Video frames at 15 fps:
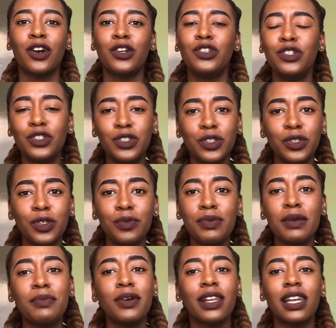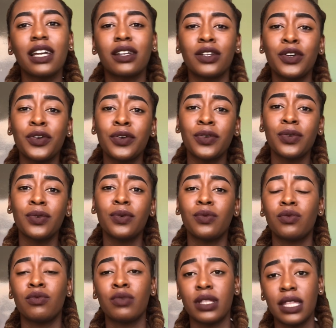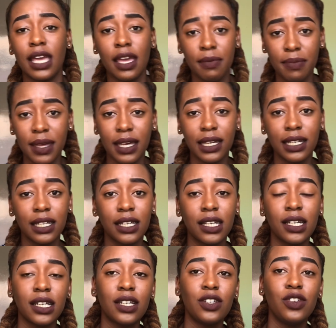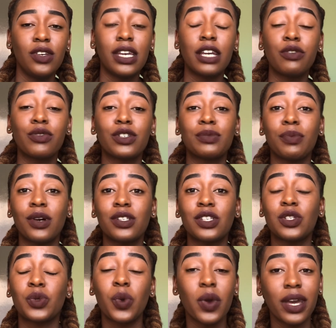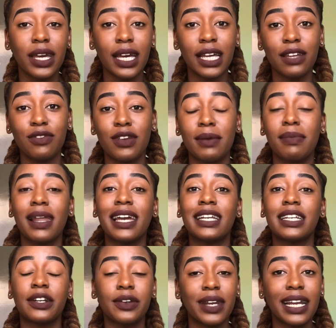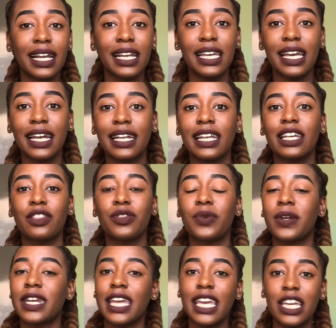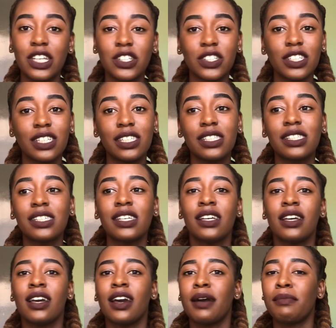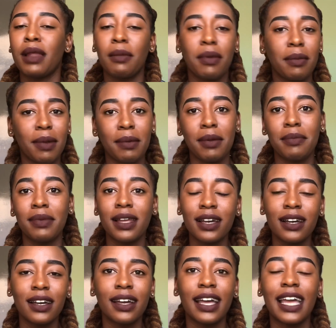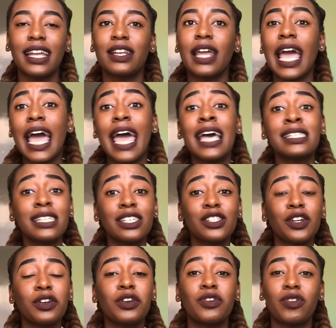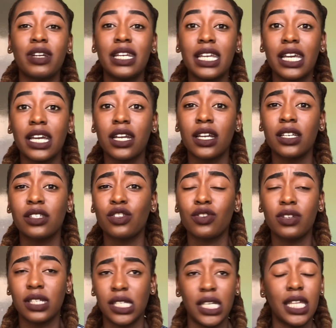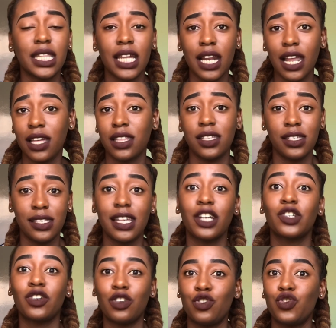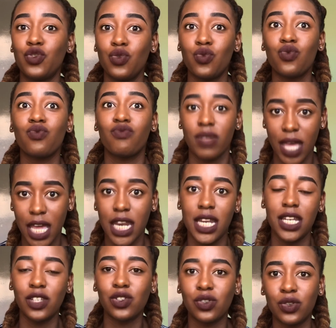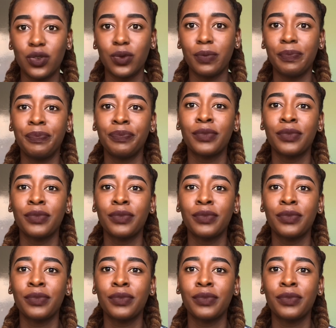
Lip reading: On YouTube, people are like, no, with Epik you get responses quicker if you apply directly, unlike through an agent, blah blah blah blah blah. And as I started reading it, I started seeing that like this is actually true, and it is true.